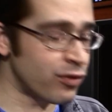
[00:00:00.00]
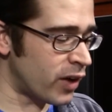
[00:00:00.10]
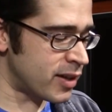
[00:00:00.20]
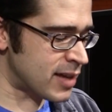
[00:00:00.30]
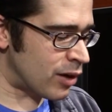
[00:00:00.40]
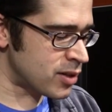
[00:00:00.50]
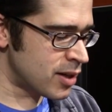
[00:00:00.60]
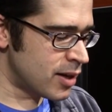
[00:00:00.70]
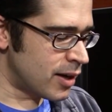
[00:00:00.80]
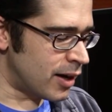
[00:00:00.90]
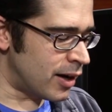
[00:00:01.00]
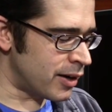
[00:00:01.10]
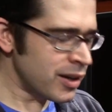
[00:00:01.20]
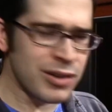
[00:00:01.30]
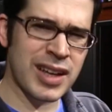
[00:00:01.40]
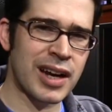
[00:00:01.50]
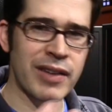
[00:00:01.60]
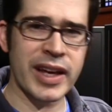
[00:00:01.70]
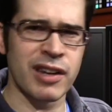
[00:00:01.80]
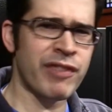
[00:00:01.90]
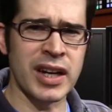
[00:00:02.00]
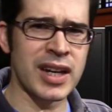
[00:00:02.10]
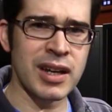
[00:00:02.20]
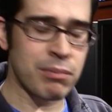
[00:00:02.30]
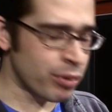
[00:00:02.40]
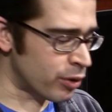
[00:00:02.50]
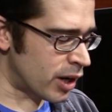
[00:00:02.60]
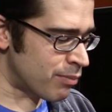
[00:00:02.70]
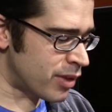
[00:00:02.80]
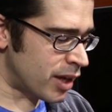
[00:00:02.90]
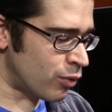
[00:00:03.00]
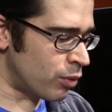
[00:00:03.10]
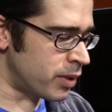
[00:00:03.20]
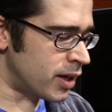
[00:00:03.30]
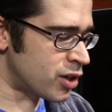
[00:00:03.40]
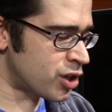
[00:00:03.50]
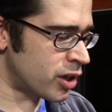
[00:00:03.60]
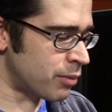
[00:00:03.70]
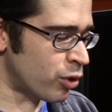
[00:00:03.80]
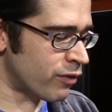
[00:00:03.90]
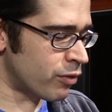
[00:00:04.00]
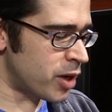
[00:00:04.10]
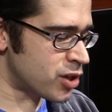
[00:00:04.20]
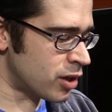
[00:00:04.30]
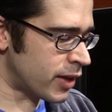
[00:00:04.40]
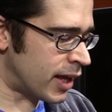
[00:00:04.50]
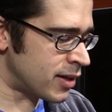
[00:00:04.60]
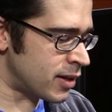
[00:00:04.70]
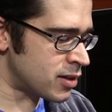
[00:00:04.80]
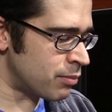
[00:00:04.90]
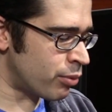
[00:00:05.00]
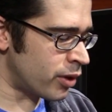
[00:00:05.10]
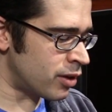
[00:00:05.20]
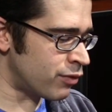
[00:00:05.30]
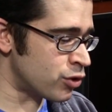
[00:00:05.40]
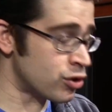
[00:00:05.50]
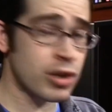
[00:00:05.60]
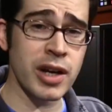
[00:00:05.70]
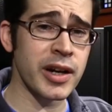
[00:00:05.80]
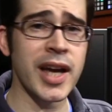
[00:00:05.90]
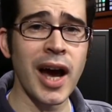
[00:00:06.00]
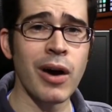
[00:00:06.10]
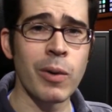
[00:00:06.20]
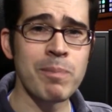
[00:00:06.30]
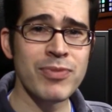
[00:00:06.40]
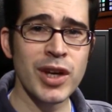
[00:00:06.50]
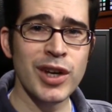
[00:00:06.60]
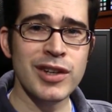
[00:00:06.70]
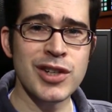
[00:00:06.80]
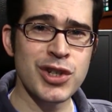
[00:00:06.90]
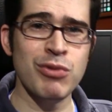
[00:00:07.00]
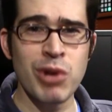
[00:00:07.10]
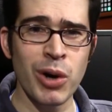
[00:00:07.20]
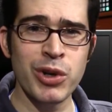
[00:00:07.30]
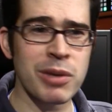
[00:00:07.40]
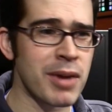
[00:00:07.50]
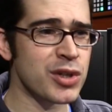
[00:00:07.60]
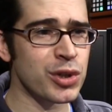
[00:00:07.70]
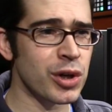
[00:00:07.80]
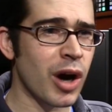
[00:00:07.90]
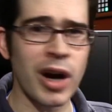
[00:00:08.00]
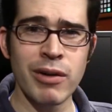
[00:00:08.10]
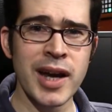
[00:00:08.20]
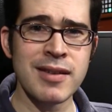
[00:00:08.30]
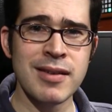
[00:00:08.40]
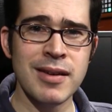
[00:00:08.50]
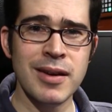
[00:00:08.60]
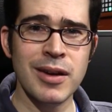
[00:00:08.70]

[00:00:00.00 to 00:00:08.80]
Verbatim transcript: else finds out. Uh, you know, it's kind of like an affinity program thing. We'll be uh, sharing more information on that at some point in the future. So there you go. Did you know you can measure your heart rate